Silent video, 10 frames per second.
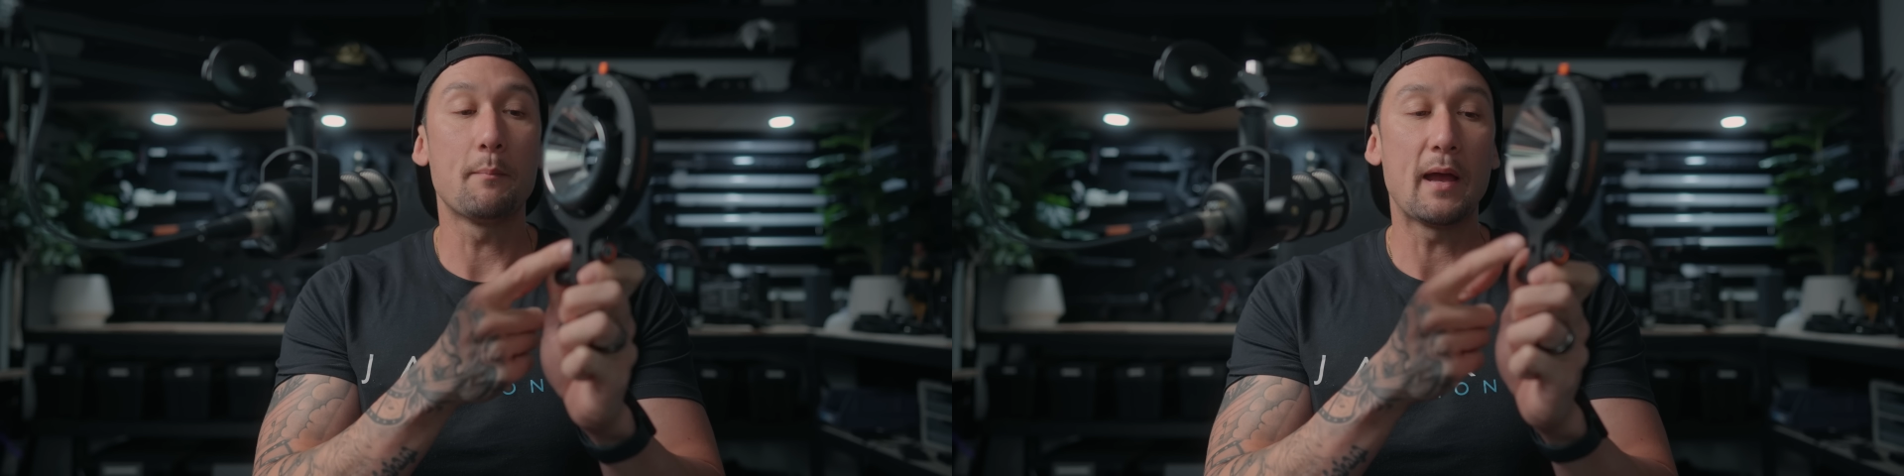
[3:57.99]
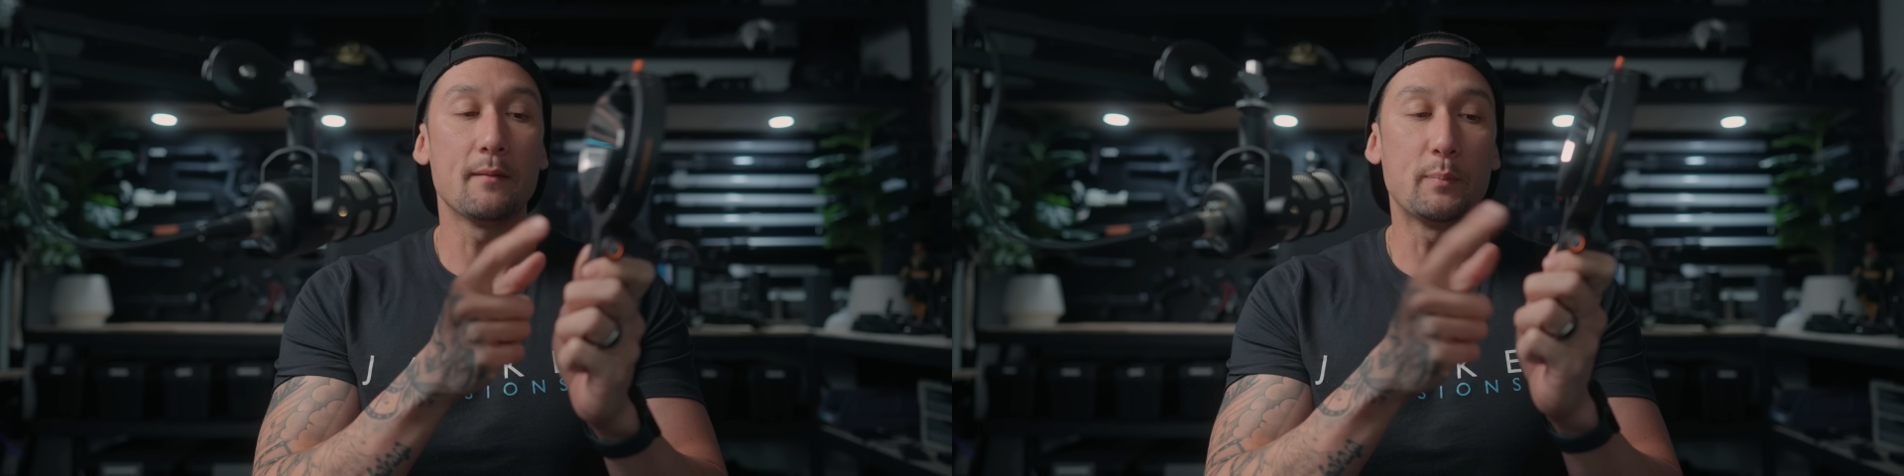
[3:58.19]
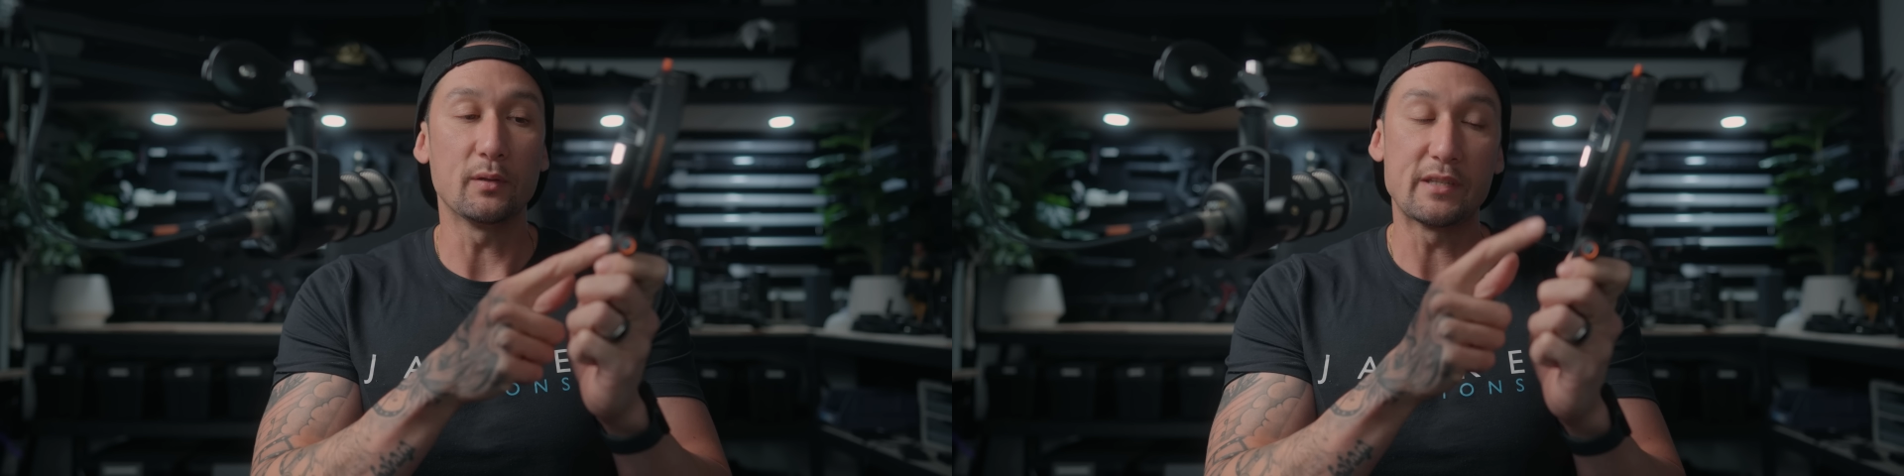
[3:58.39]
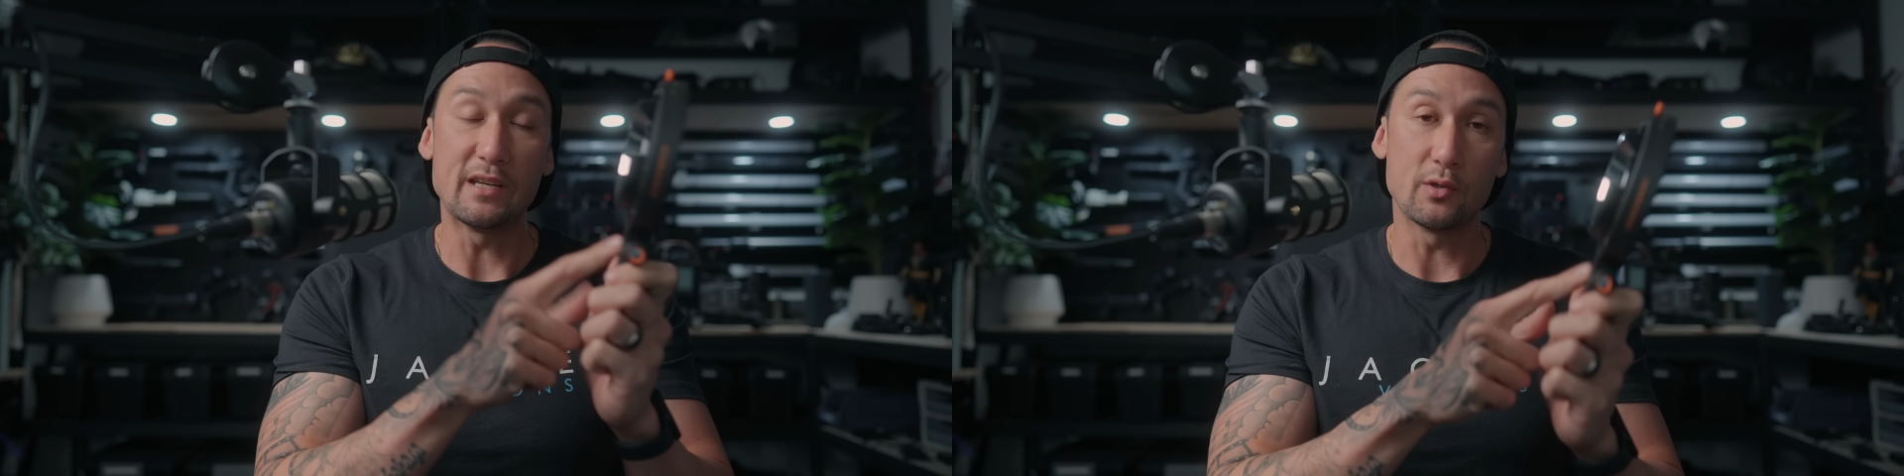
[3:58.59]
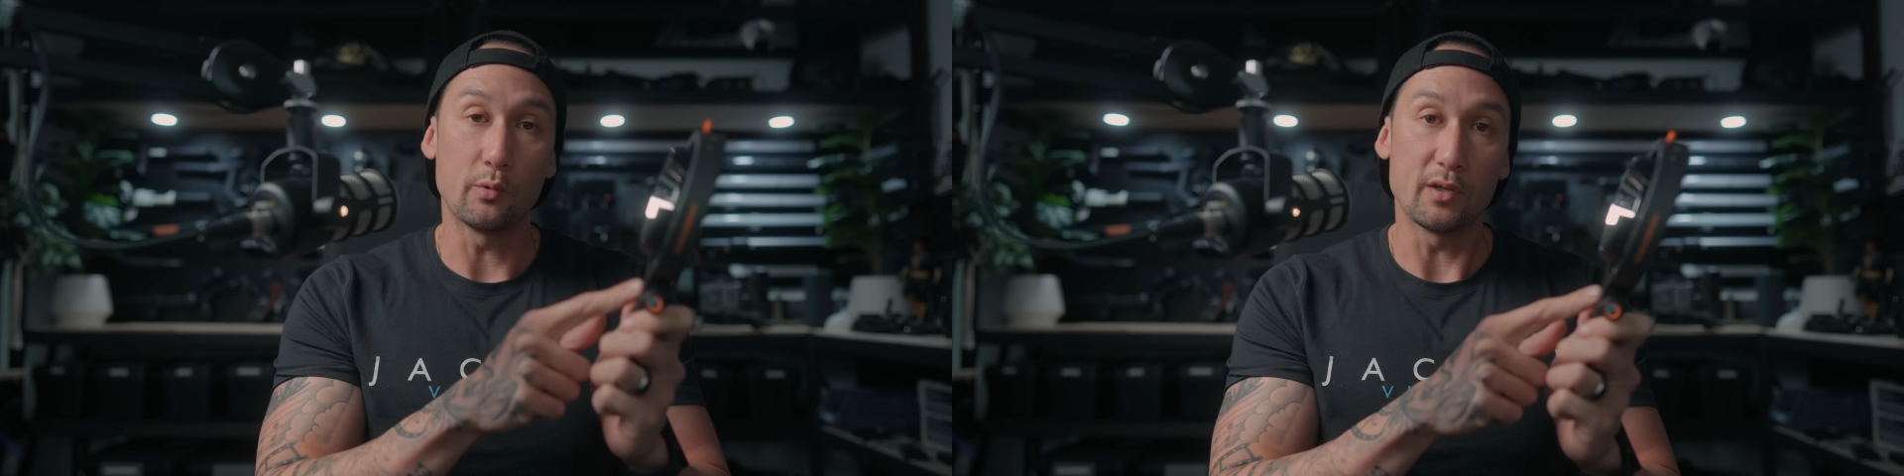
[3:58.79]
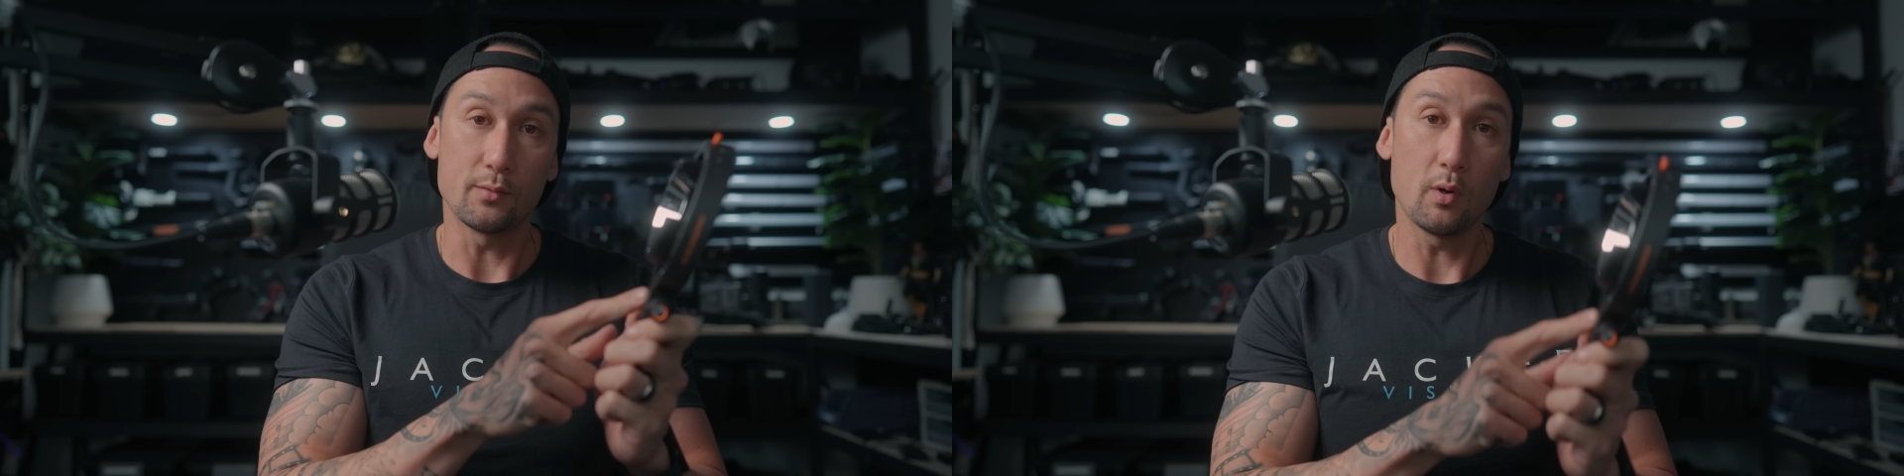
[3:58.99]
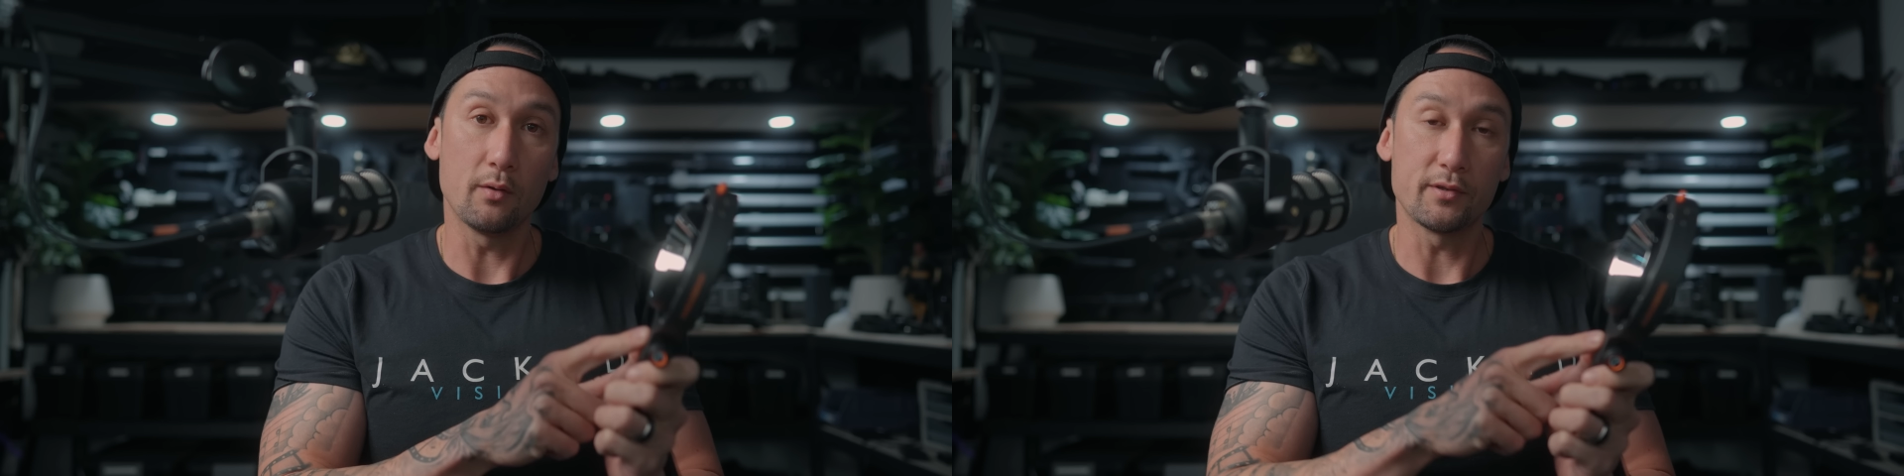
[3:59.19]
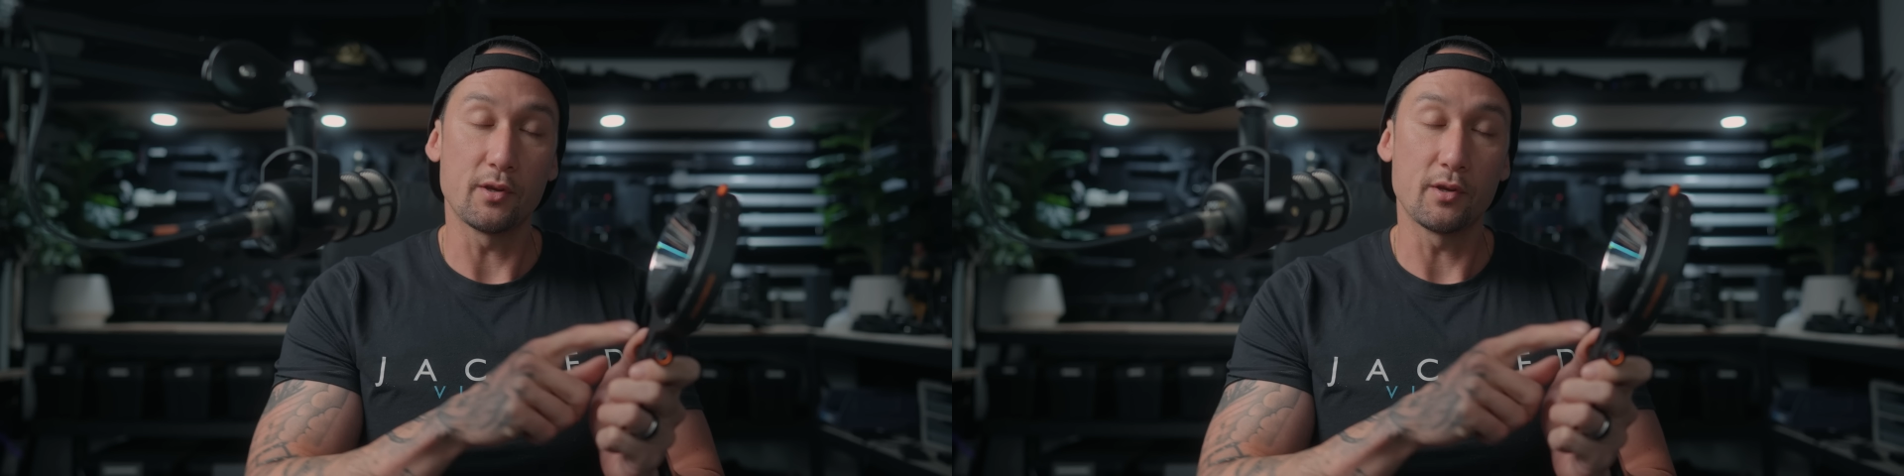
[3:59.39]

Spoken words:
mount built into it as well.